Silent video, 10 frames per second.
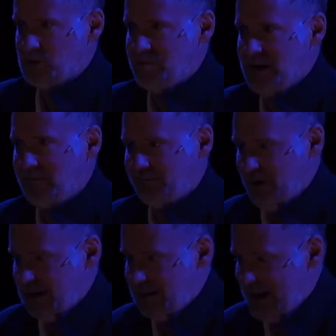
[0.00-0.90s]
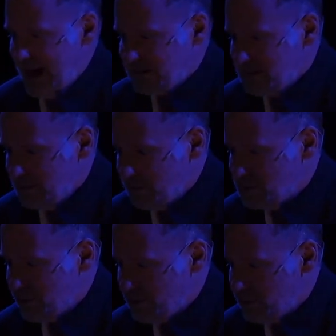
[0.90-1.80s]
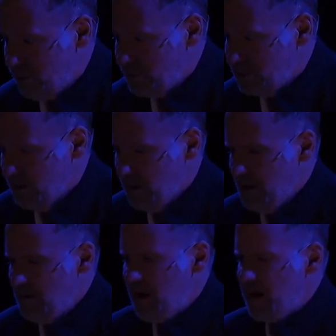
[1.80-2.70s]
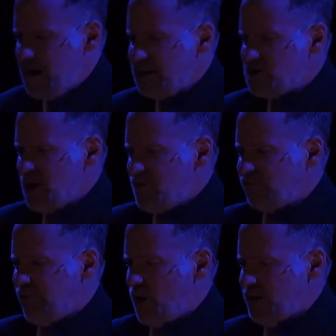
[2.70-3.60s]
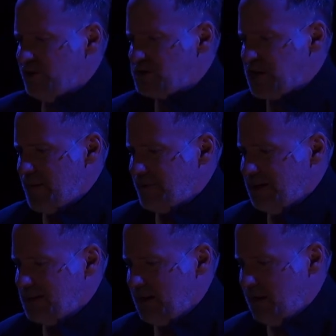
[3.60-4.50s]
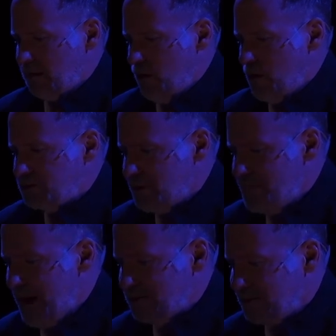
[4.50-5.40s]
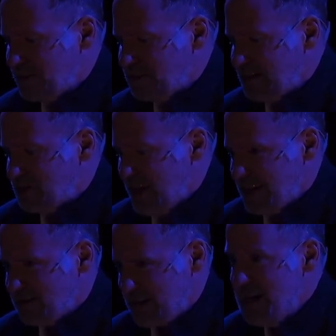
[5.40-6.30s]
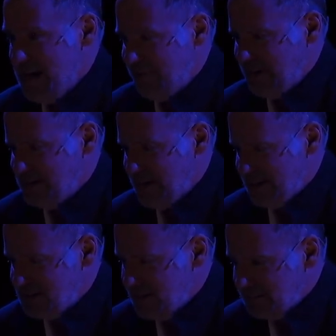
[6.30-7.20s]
be afraid of that, returned the woman. I ain't so fond of his company that I'd loiter about him for such things, if he did.